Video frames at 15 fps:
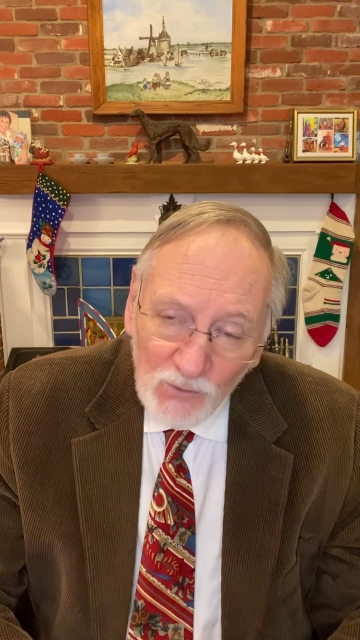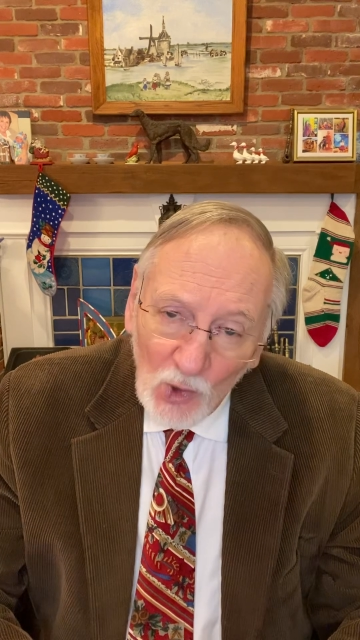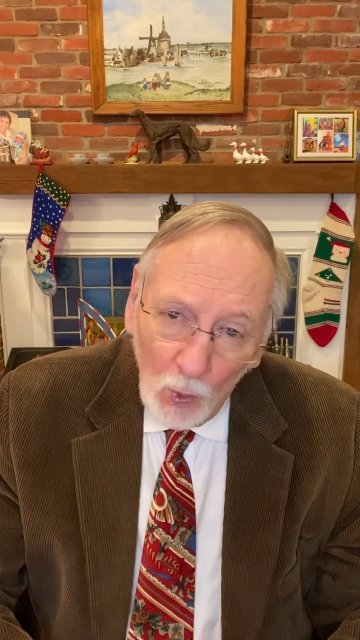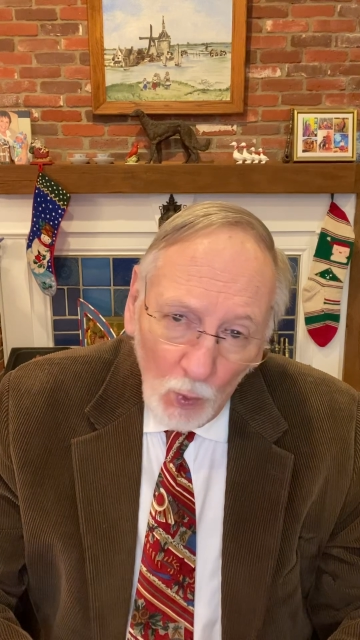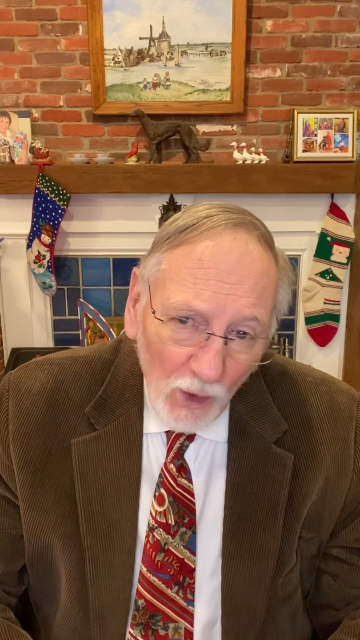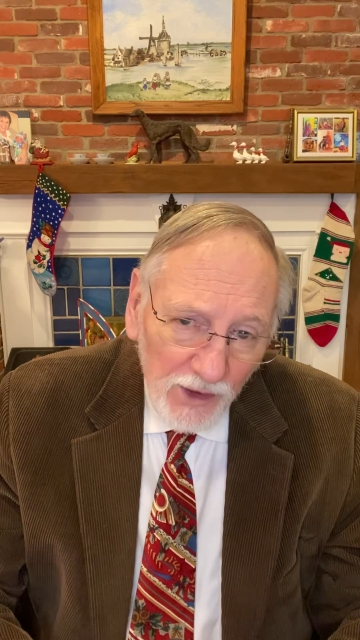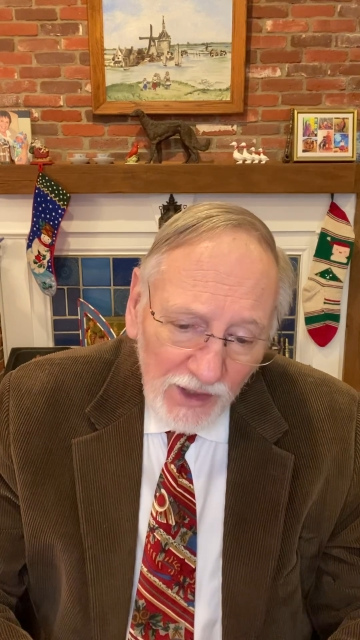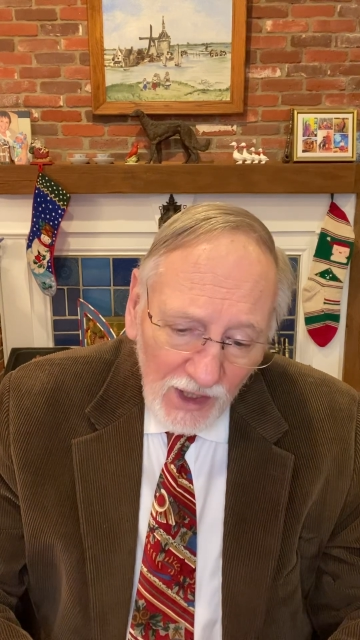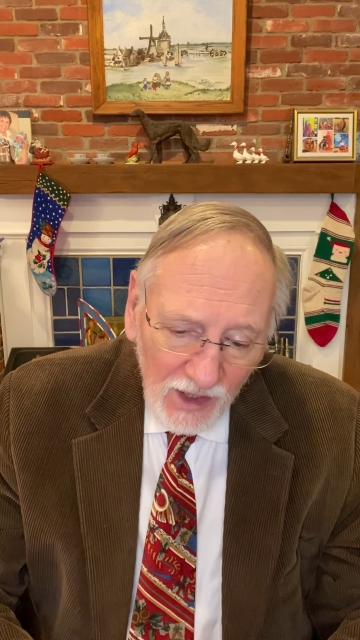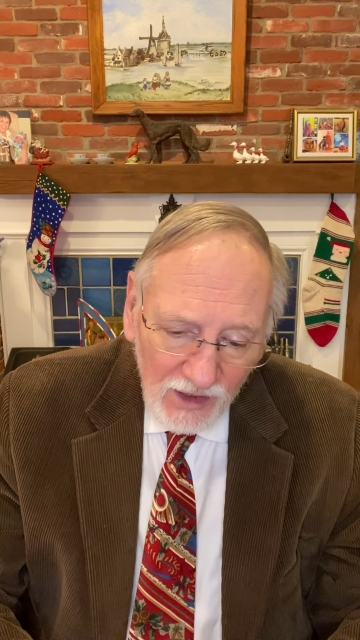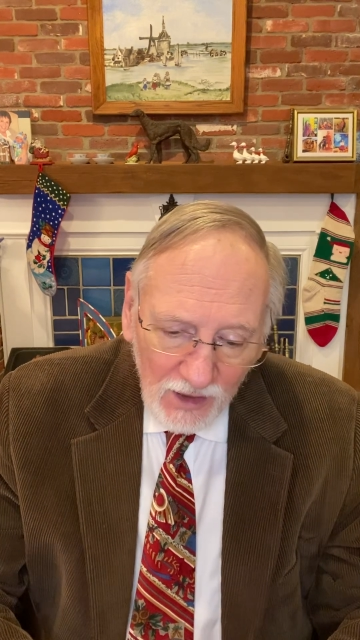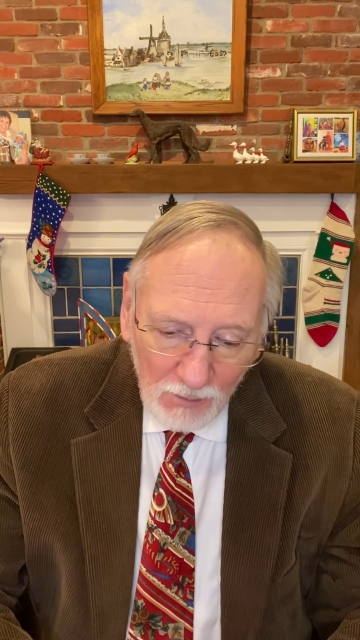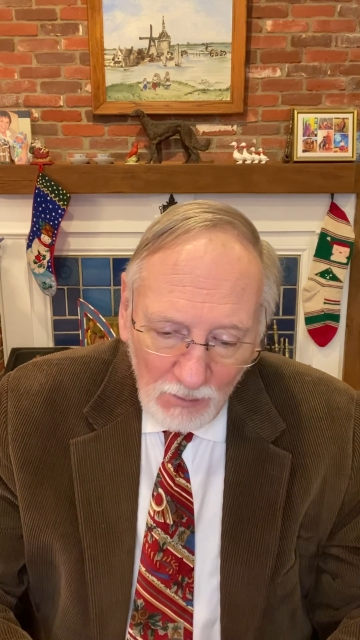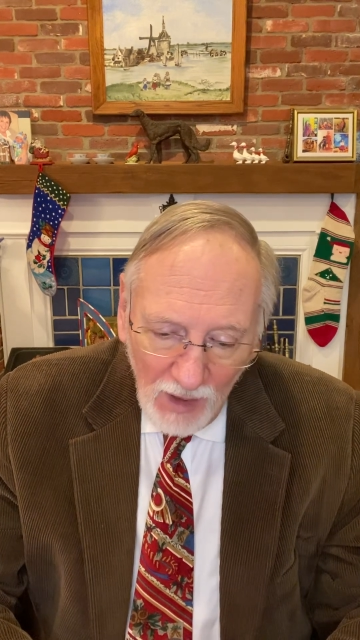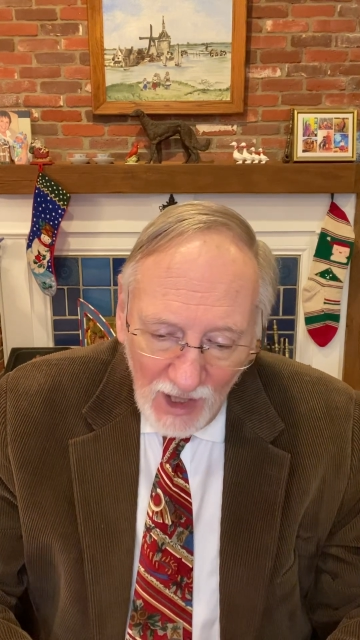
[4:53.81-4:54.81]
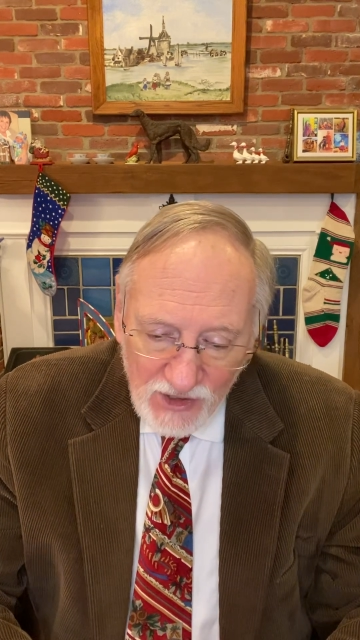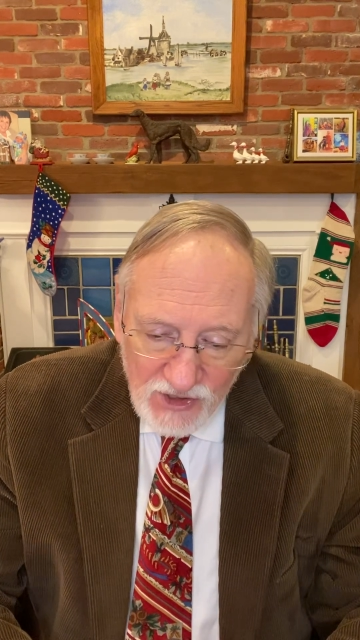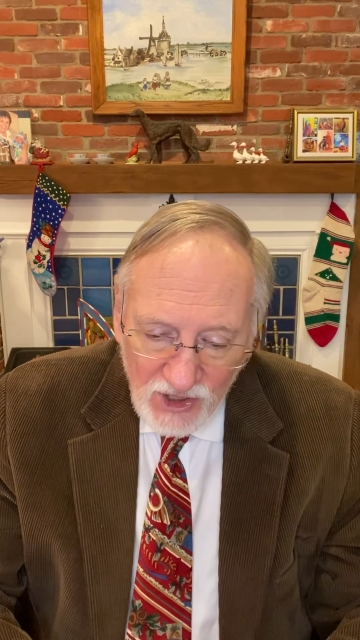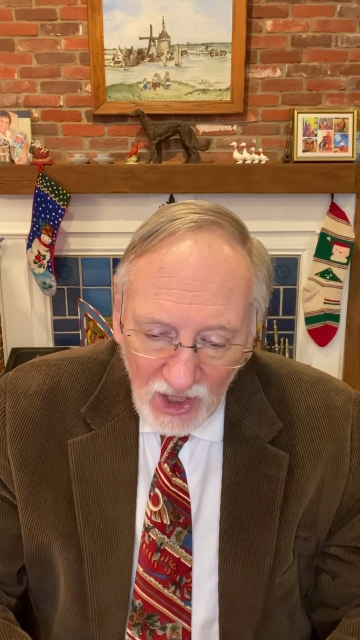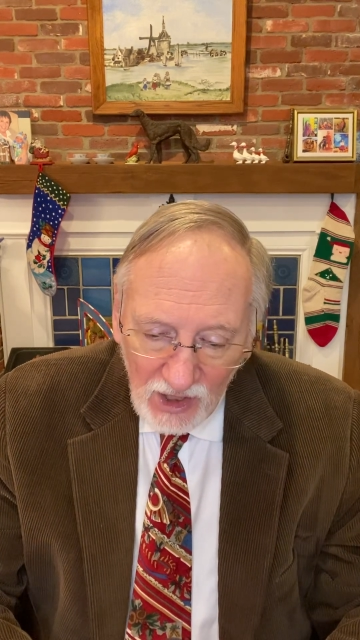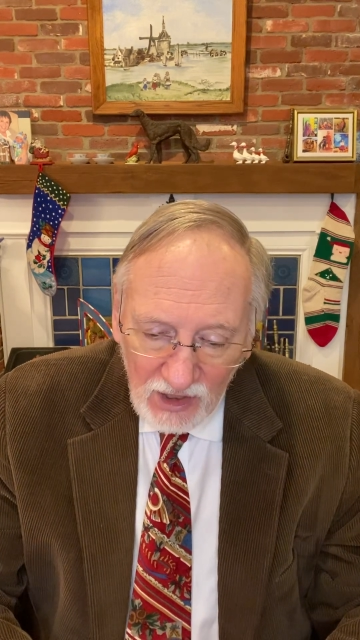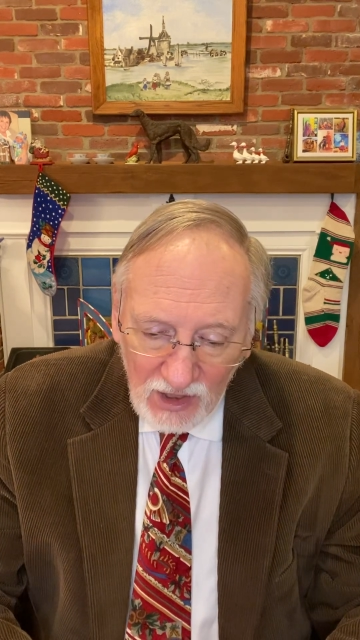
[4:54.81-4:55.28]
one day the
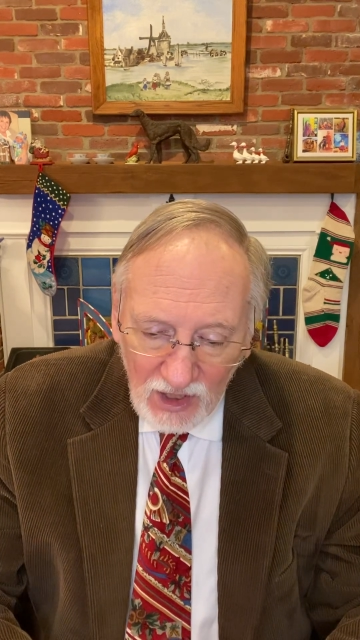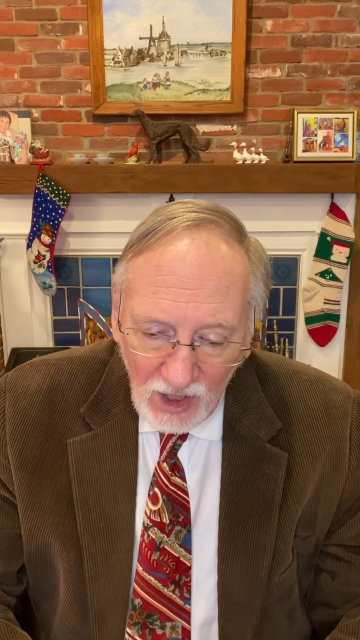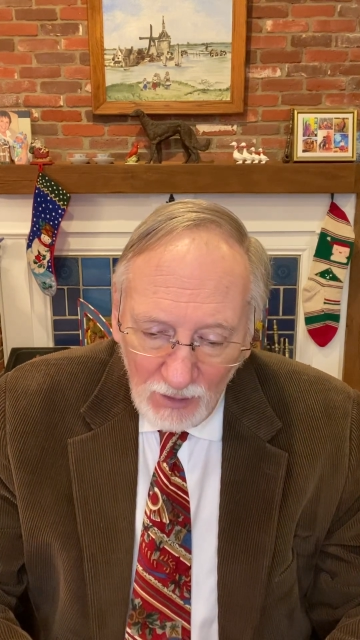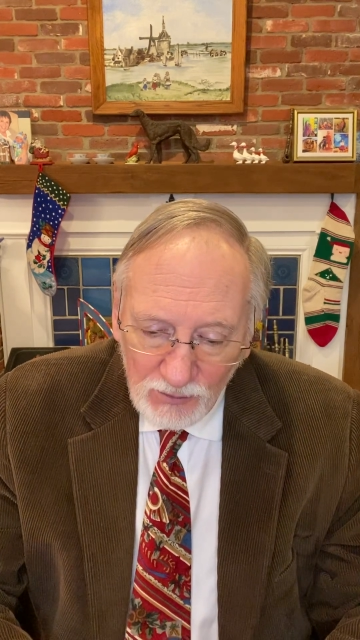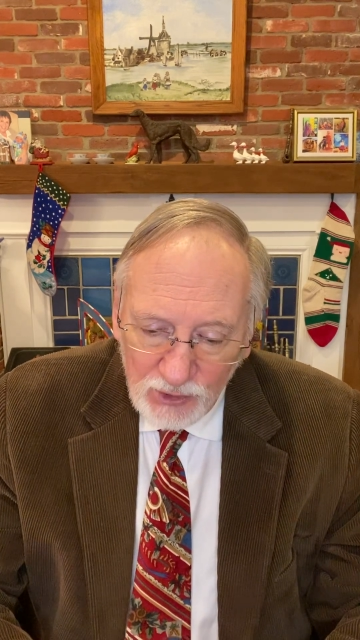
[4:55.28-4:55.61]
Magi come